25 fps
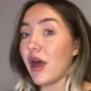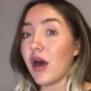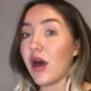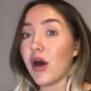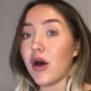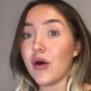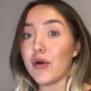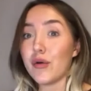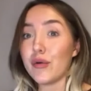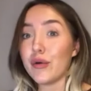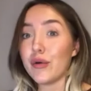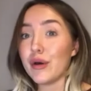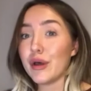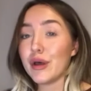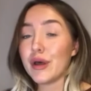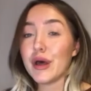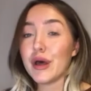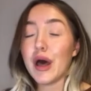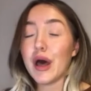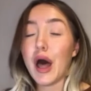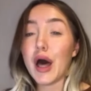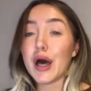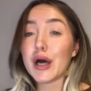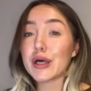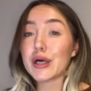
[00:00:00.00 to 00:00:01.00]
Yeah.
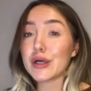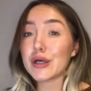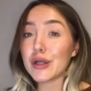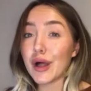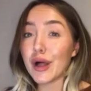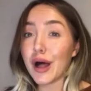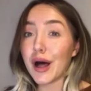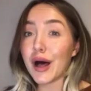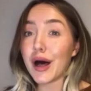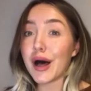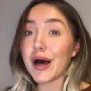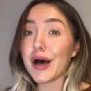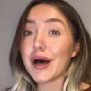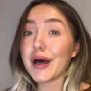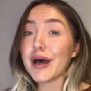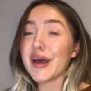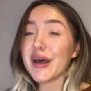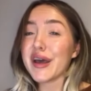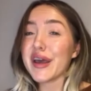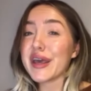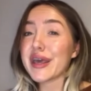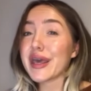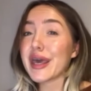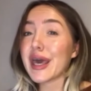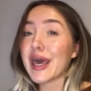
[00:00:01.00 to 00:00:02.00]
A claw,
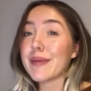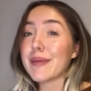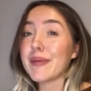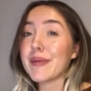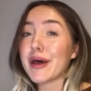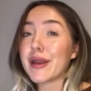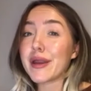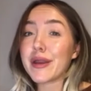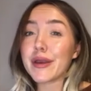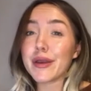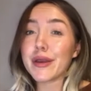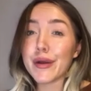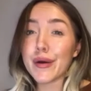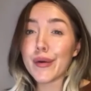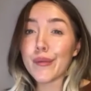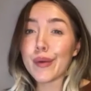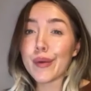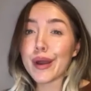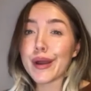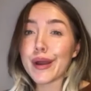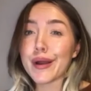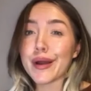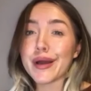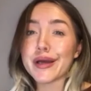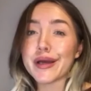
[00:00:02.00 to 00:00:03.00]
it came out of
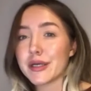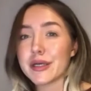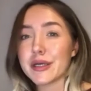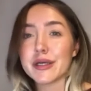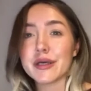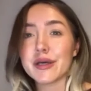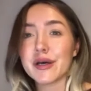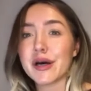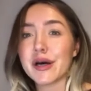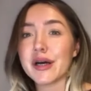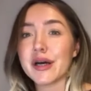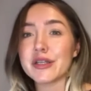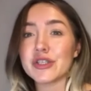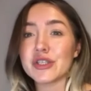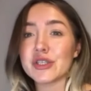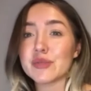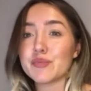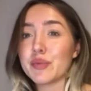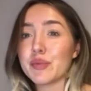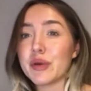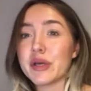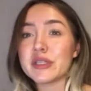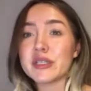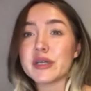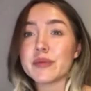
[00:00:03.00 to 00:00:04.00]
nowhere. God
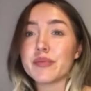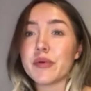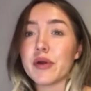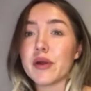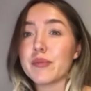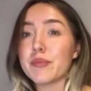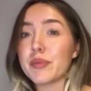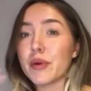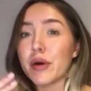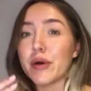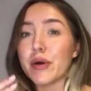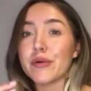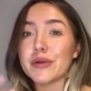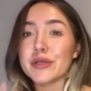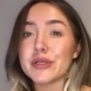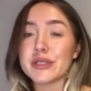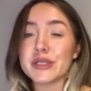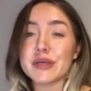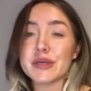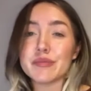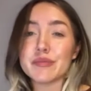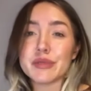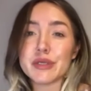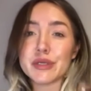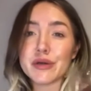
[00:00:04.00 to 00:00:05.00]
just picked up our boat and
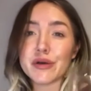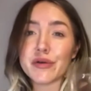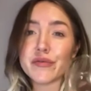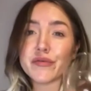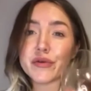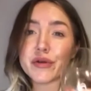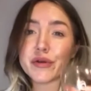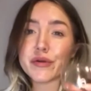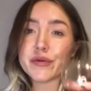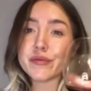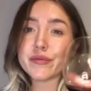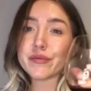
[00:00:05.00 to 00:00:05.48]
tipped it over.